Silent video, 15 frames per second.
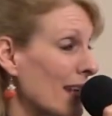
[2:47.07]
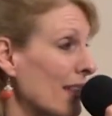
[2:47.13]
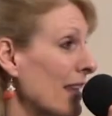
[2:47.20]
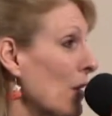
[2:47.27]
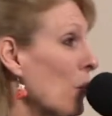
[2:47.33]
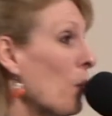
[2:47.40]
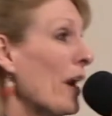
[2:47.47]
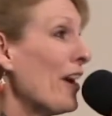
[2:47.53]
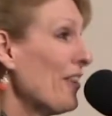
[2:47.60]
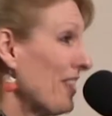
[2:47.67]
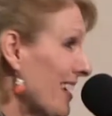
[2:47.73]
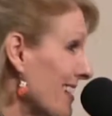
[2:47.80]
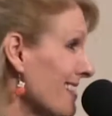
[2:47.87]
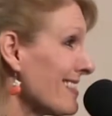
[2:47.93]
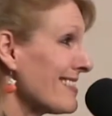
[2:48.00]
the
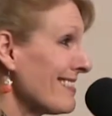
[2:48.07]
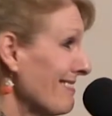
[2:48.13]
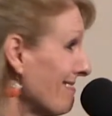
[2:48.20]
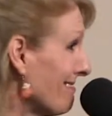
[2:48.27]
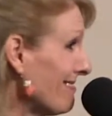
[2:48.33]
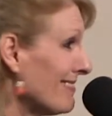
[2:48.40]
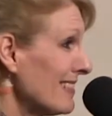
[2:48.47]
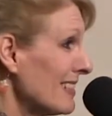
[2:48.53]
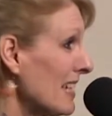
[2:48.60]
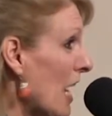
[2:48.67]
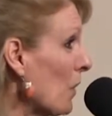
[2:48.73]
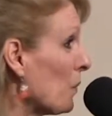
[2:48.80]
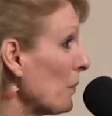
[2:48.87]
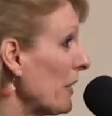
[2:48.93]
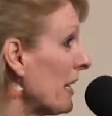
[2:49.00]
awareness
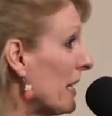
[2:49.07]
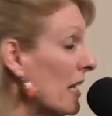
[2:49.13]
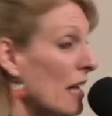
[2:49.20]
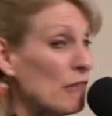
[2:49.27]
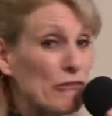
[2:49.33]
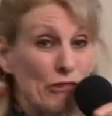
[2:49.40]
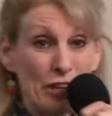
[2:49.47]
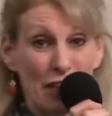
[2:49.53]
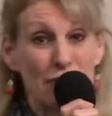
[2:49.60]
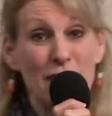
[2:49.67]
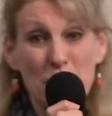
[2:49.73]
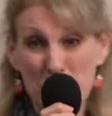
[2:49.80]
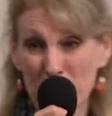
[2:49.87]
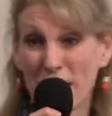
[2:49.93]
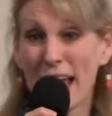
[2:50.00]
that we're in an
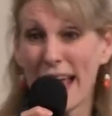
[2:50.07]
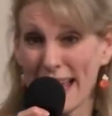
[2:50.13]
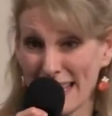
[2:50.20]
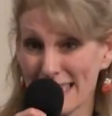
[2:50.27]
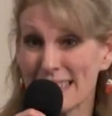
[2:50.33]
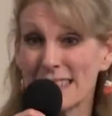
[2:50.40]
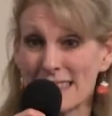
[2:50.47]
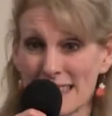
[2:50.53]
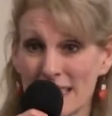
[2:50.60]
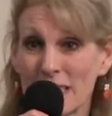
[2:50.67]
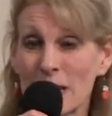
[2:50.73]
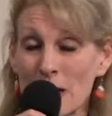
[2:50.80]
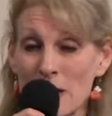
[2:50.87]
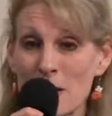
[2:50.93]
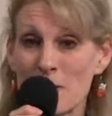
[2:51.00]
unforgiving place
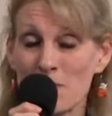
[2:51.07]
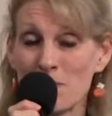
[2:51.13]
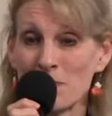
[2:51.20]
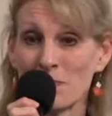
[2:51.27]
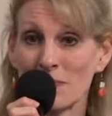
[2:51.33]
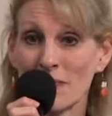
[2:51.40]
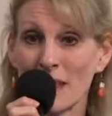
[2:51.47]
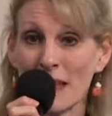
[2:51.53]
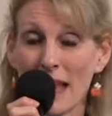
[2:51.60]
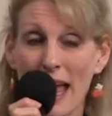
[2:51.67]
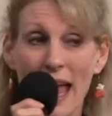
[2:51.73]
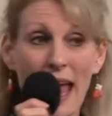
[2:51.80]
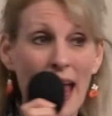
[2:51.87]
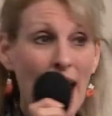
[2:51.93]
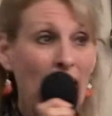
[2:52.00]

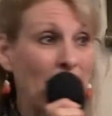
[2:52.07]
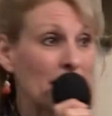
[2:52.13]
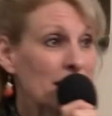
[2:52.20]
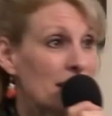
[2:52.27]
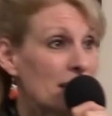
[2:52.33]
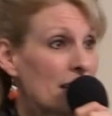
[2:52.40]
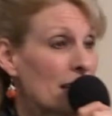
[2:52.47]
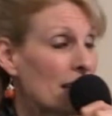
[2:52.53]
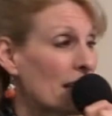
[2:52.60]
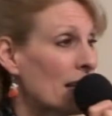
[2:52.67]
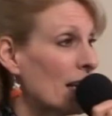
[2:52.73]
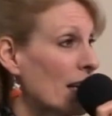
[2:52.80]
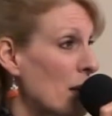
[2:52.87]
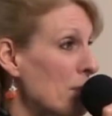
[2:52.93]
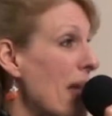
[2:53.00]
and
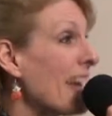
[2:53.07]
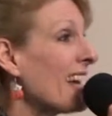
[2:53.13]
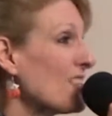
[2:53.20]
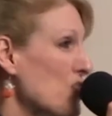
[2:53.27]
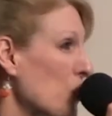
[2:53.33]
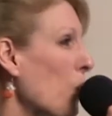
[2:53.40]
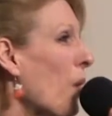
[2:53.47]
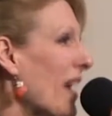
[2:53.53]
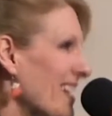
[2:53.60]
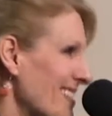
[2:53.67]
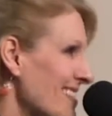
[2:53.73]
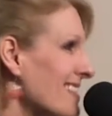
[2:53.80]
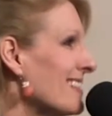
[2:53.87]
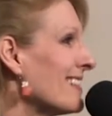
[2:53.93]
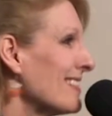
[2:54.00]
make a
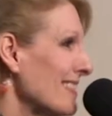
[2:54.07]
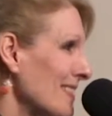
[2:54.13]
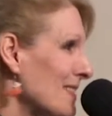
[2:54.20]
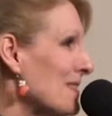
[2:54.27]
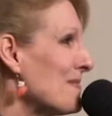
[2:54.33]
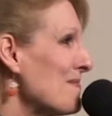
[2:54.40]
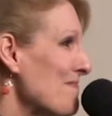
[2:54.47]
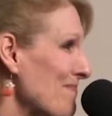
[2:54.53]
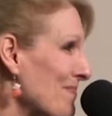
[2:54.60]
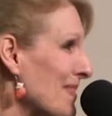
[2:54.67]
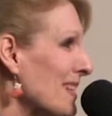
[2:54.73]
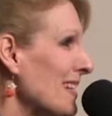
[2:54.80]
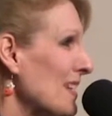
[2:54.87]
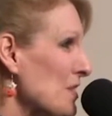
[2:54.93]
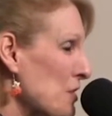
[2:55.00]
choice
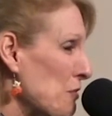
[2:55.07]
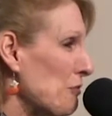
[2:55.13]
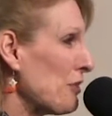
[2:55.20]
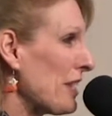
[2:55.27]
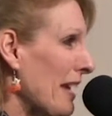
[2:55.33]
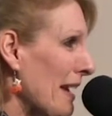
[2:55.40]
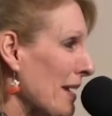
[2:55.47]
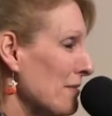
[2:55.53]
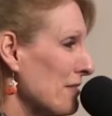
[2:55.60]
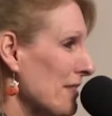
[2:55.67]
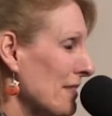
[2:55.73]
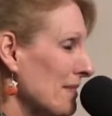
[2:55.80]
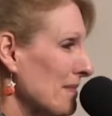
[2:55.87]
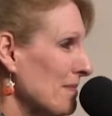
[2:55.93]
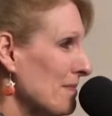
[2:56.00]
to forgive.
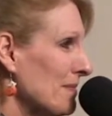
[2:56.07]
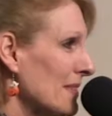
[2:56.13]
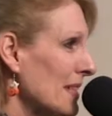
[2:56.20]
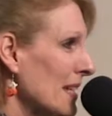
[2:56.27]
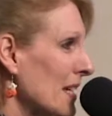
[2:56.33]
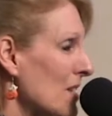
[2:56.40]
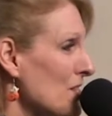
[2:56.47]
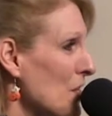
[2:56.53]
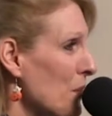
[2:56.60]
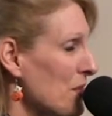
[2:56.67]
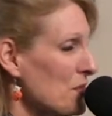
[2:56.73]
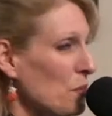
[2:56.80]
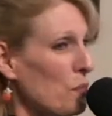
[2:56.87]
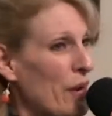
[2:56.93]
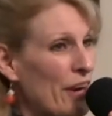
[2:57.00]
So
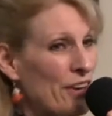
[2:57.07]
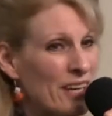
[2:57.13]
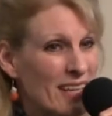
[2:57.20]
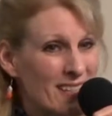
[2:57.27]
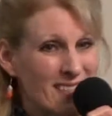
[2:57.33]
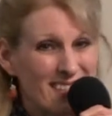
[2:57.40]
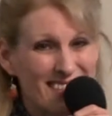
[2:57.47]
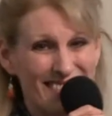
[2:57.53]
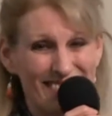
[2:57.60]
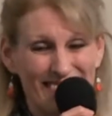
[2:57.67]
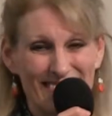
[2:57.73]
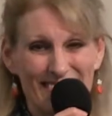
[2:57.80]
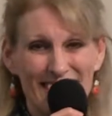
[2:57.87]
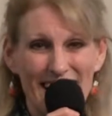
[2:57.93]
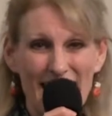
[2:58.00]
it's awareness
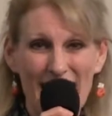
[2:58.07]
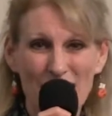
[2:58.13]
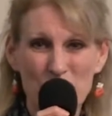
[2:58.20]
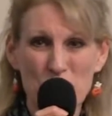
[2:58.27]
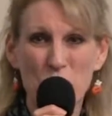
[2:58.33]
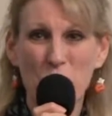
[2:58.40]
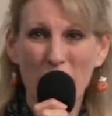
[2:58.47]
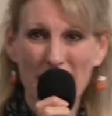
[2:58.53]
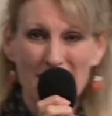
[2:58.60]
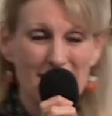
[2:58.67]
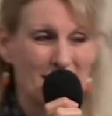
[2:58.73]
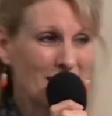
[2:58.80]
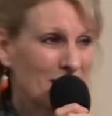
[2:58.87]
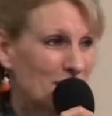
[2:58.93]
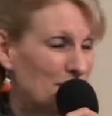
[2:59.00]
and
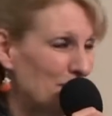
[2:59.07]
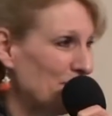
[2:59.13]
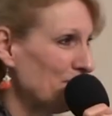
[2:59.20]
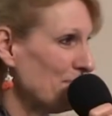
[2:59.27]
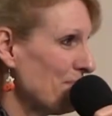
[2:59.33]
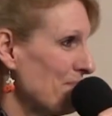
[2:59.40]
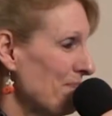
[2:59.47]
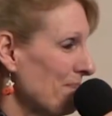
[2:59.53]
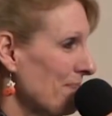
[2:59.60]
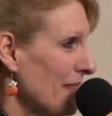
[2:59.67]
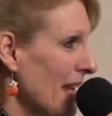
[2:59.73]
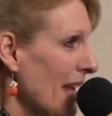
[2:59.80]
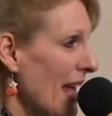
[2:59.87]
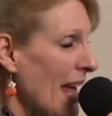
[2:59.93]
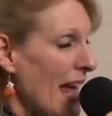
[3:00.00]
choice.
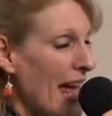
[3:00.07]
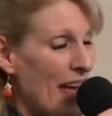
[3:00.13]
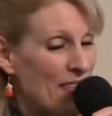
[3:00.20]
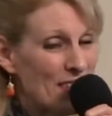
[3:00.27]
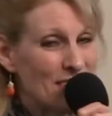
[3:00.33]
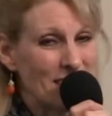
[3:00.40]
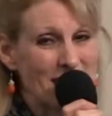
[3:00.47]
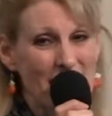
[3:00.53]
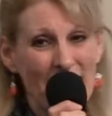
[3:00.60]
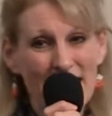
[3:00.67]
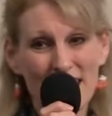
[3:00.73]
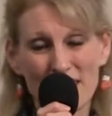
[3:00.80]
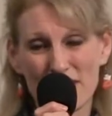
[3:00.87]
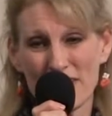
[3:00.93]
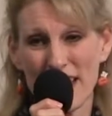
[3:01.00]
And the second